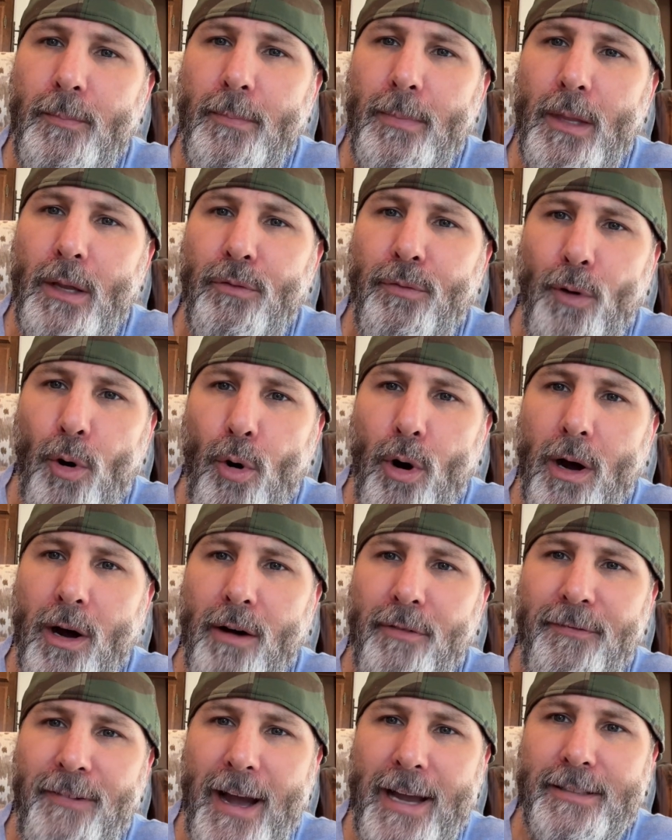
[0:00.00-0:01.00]
for a
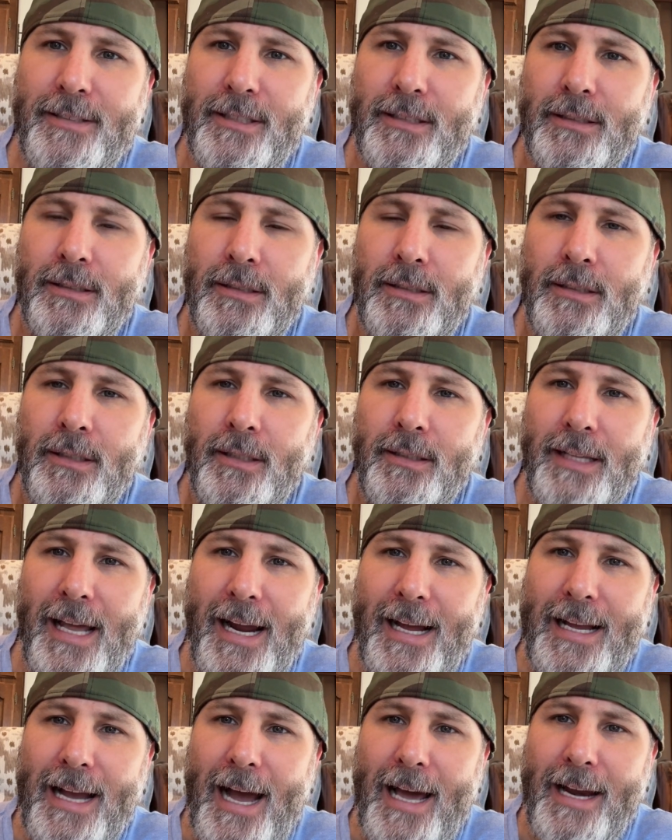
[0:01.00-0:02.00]
fight that
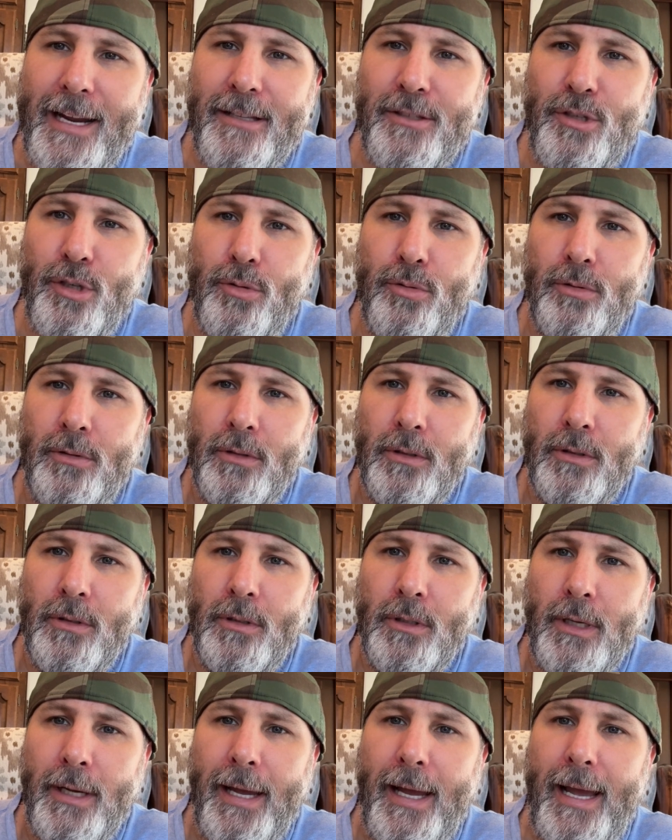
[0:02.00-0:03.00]
I got into,
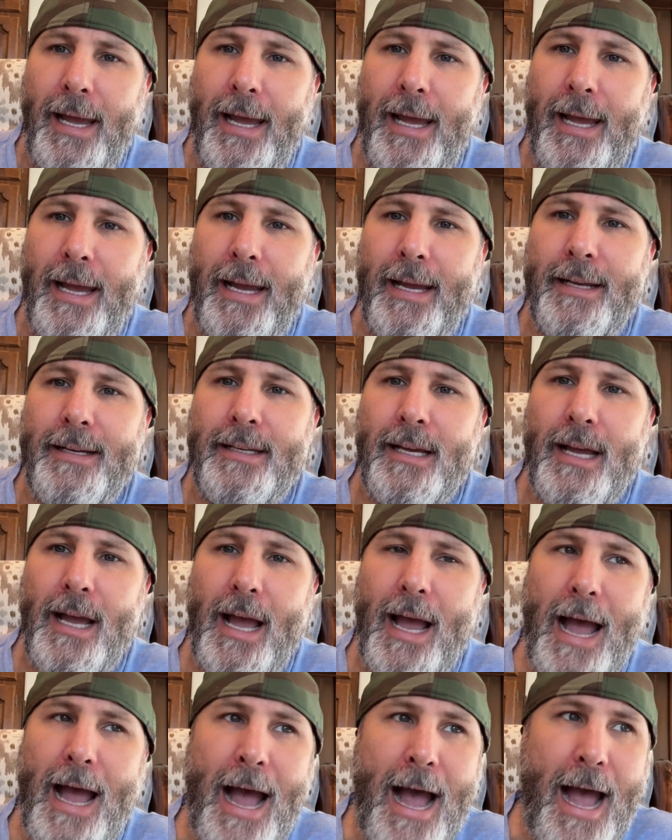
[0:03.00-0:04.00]
and
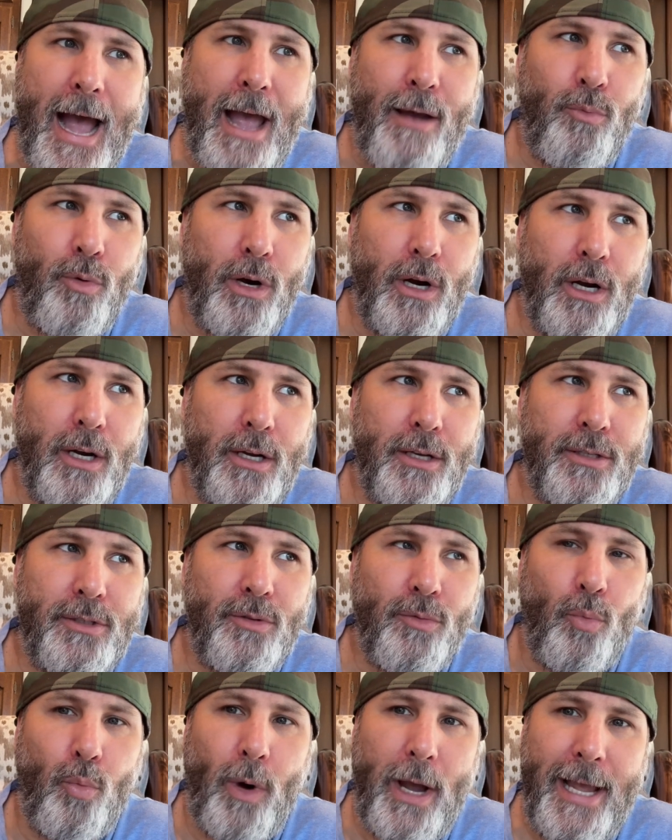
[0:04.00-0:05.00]
I was
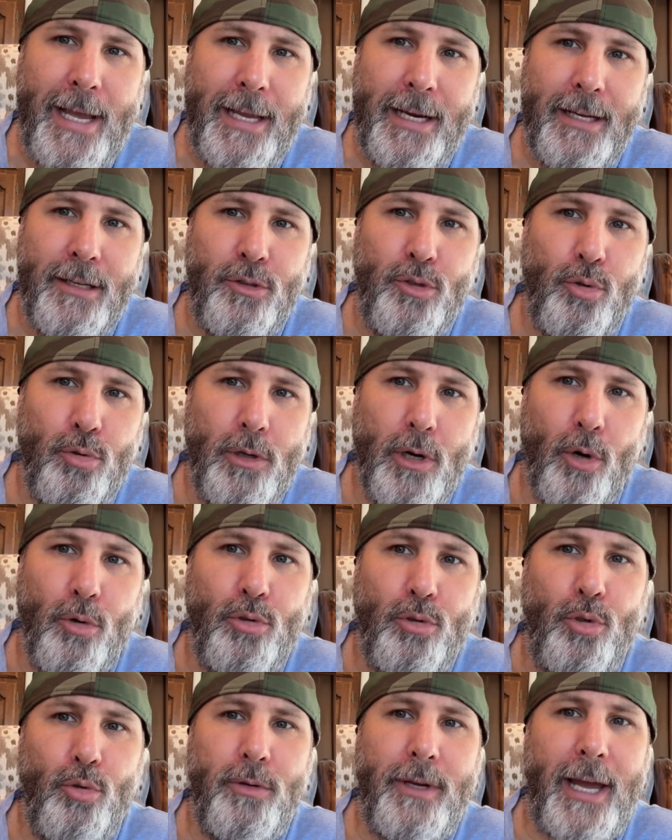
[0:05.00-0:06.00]
waiting to go
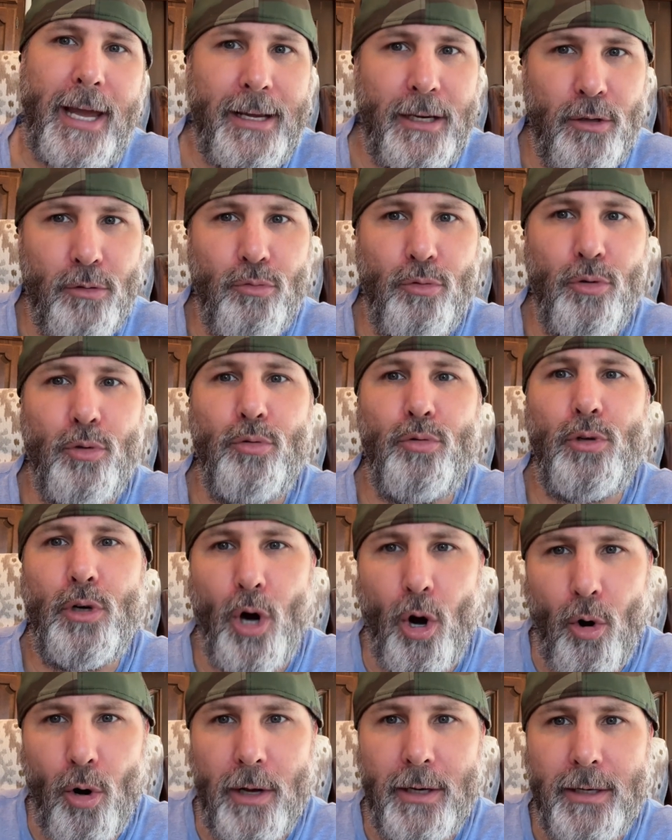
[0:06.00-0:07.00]
to kangaroo
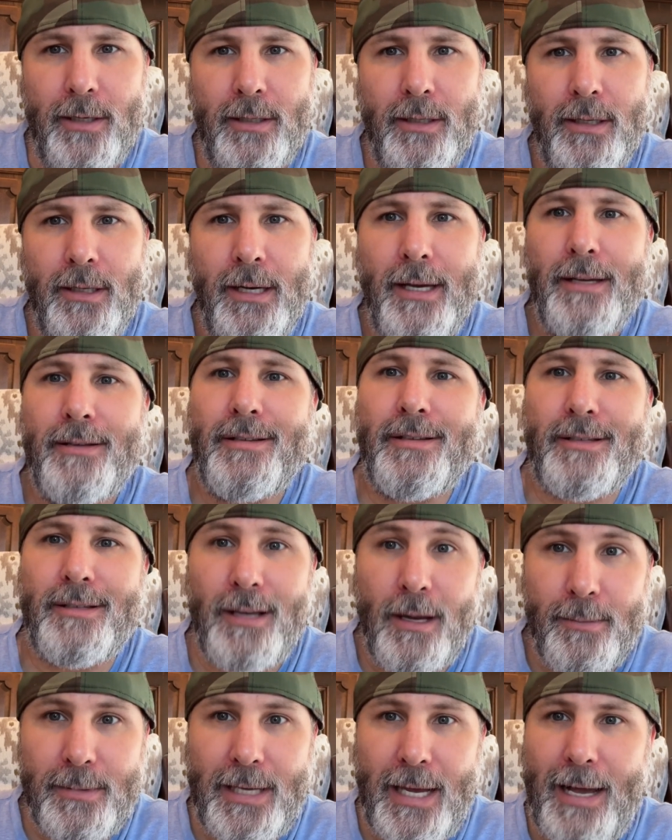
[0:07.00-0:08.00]
court.
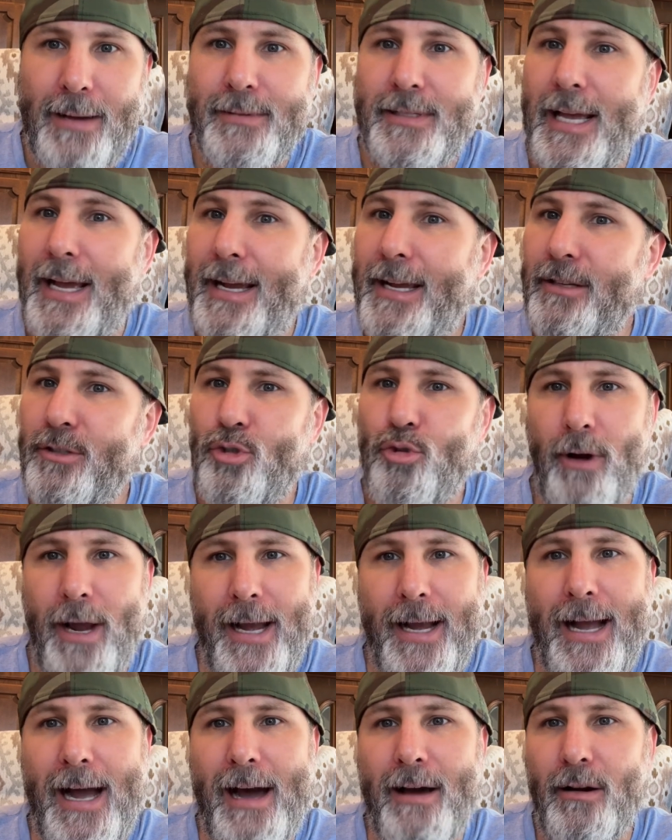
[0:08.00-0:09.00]
Sometimes that can
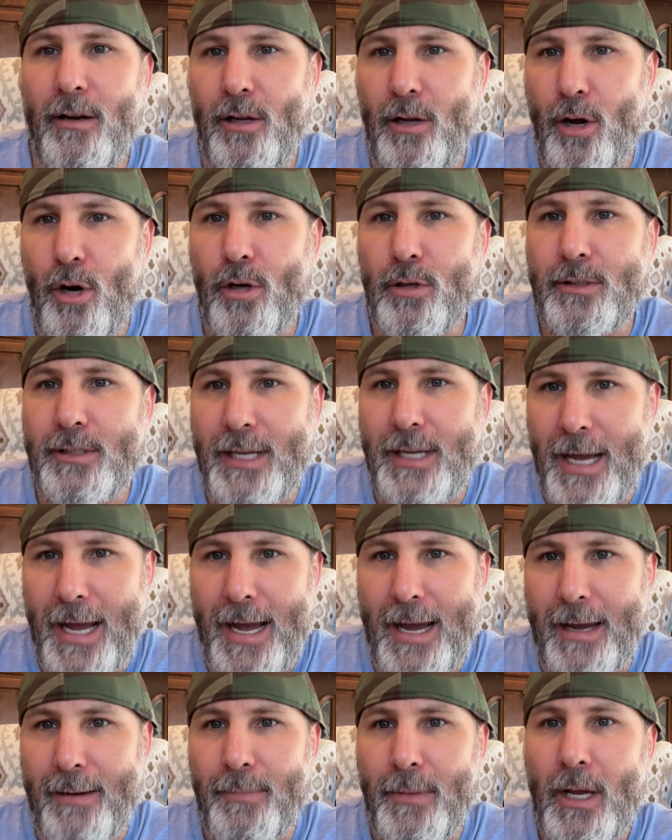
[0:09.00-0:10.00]
drag out a long time.